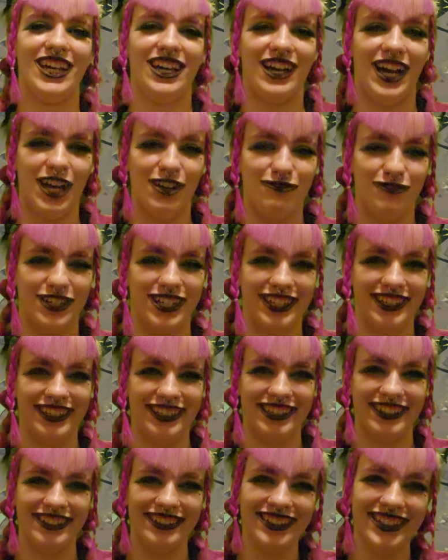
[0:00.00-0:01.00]
I want
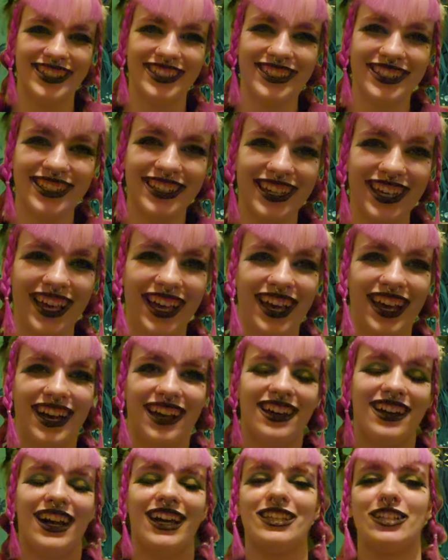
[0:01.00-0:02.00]
you.
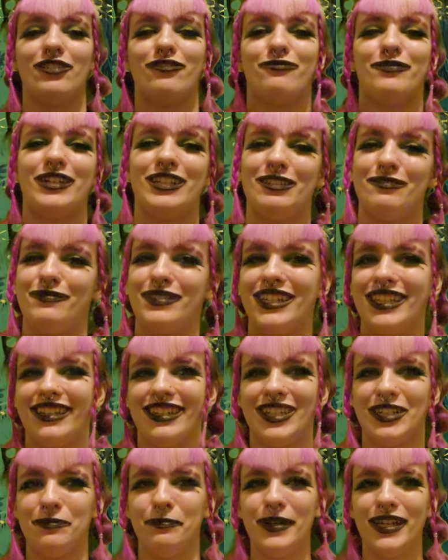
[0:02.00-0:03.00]
I love men in
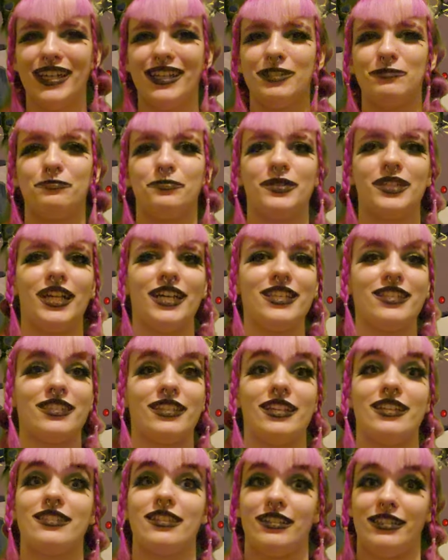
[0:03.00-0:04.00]
makeup. Plus,
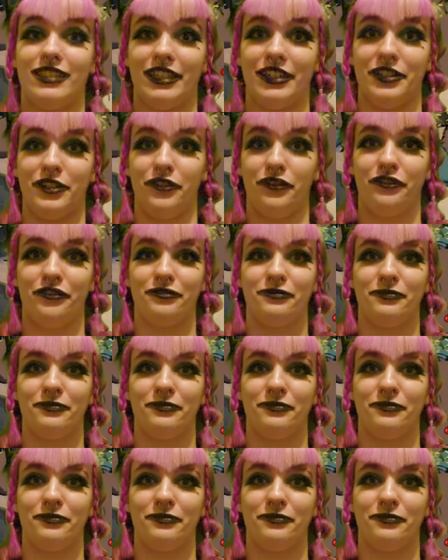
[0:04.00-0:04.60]
he's a dilf.